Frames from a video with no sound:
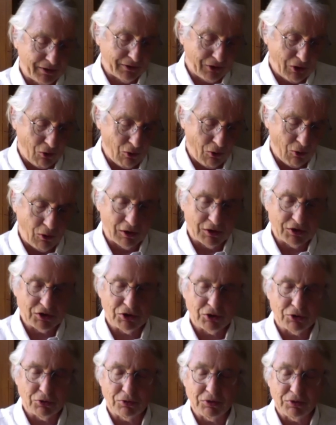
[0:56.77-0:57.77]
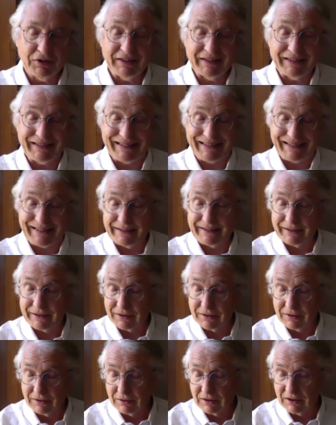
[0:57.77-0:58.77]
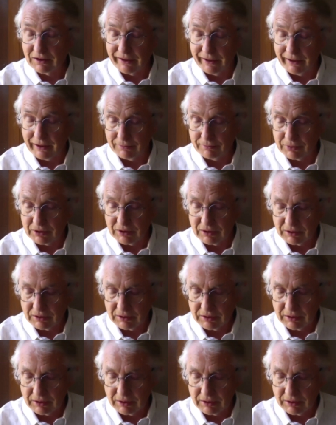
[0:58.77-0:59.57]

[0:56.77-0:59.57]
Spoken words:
cohorts who did get stamps.